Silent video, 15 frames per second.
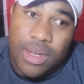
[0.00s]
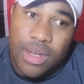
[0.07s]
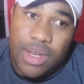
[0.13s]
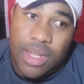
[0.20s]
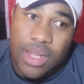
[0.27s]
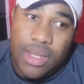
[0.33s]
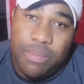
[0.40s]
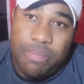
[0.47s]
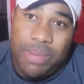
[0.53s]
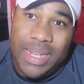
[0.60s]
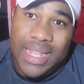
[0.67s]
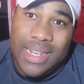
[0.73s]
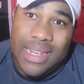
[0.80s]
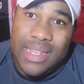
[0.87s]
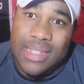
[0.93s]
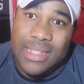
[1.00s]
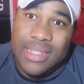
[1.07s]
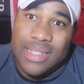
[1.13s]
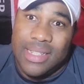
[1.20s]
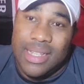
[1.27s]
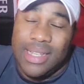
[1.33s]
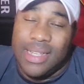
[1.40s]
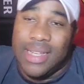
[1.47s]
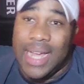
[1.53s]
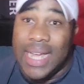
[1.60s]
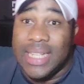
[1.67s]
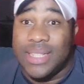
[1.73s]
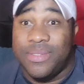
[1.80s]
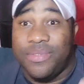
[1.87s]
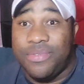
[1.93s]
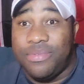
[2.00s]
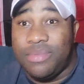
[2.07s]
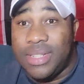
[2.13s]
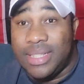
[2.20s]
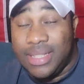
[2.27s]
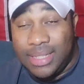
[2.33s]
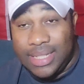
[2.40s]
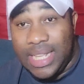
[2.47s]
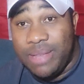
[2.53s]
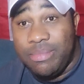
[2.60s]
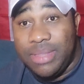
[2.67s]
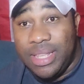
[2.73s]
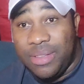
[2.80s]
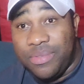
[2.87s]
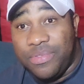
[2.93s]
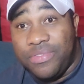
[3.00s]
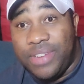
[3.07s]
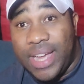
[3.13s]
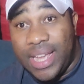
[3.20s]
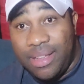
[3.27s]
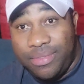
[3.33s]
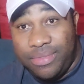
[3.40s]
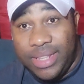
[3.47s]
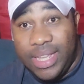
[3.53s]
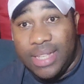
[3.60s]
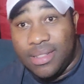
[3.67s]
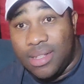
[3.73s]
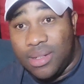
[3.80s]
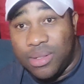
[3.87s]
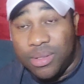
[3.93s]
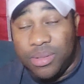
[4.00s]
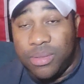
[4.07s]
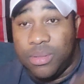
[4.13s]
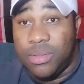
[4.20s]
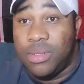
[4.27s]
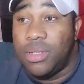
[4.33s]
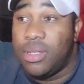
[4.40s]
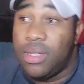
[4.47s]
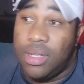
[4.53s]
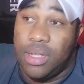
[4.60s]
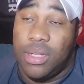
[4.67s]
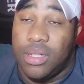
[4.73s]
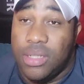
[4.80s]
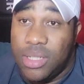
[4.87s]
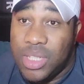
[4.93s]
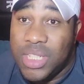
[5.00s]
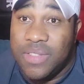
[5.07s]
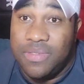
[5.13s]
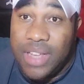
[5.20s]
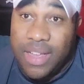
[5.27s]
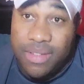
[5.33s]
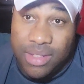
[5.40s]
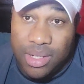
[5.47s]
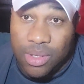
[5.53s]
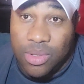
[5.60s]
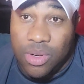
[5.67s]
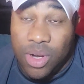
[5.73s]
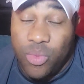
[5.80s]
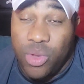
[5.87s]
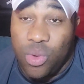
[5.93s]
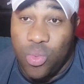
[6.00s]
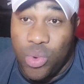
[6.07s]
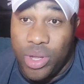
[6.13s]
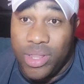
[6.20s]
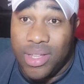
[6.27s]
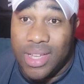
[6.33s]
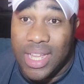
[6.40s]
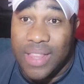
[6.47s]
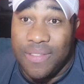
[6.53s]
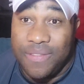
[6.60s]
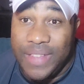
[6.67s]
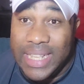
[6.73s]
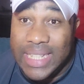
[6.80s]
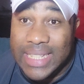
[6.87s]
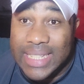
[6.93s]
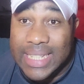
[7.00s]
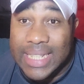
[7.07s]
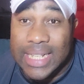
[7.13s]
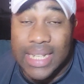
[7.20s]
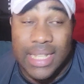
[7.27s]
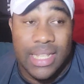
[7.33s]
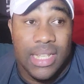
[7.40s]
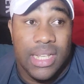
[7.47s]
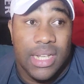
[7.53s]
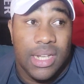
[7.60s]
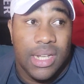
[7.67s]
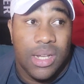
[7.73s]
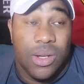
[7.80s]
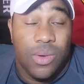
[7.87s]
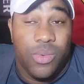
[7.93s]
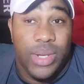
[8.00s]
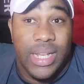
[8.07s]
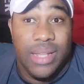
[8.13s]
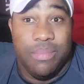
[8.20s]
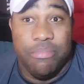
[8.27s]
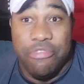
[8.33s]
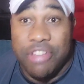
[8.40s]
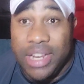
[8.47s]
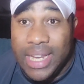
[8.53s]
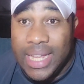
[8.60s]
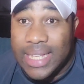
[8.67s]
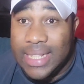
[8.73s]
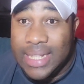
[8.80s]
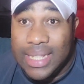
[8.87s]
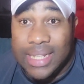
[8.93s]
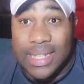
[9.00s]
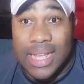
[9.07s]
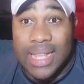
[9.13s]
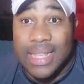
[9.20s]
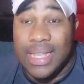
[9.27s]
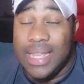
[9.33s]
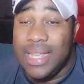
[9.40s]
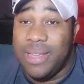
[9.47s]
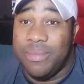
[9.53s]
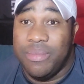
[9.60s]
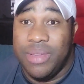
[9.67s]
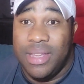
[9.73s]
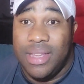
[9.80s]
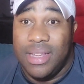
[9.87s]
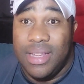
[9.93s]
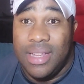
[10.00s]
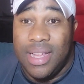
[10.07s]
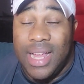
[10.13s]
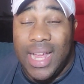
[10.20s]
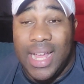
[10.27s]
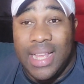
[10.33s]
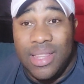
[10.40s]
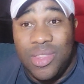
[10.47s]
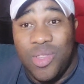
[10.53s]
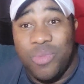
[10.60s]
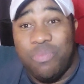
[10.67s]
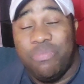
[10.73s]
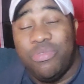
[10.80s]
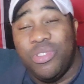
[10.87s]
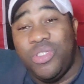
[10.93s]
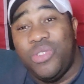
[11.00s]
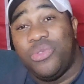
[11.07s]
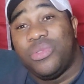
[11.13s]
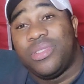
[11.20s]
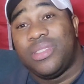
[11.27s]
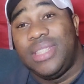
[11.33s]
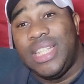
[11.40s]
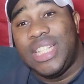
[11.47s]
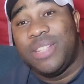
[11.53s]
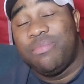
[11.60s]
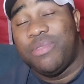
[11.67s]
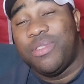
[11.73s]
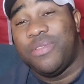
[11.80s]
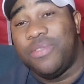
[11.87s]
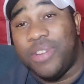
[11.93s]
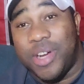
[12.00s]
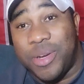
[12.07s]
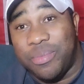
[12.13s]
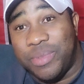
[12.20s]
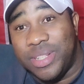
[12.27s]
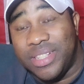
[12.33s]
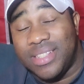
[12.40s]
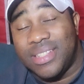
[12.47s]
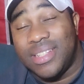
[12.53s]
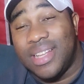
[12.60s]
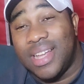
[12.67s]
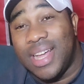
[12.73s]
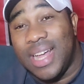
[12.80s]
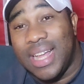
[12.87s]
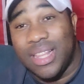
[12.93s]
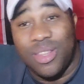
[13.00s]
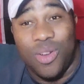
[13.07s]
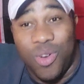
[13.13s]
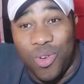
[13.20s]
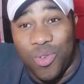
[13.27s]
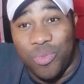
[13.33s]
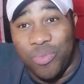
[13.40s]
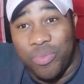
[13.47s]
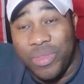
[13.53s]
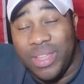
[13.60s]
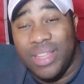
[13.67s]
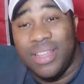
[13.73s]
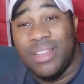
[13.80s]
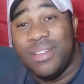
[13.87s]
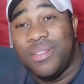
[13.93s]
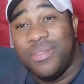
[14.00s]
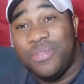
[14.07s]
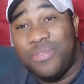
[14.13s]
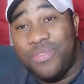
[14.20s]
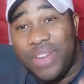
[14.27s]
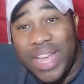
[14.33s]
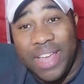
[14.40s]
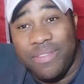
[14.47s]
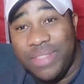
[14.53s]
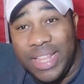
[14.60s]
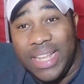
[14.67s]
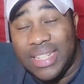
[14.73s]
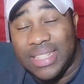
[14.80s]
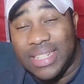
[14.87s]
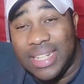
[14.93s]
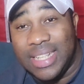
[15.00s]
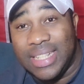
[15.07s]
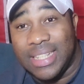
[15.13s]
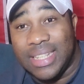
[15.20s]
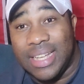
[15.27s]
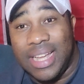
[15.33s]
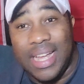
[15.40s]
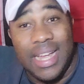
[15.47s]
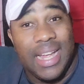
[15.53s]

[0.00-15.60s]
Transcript: they played these guys the same team 5 days ago. Just 5 days ago, and we won convincingly. We did brilliantly in that game. And to produce this performance at home 5 days later,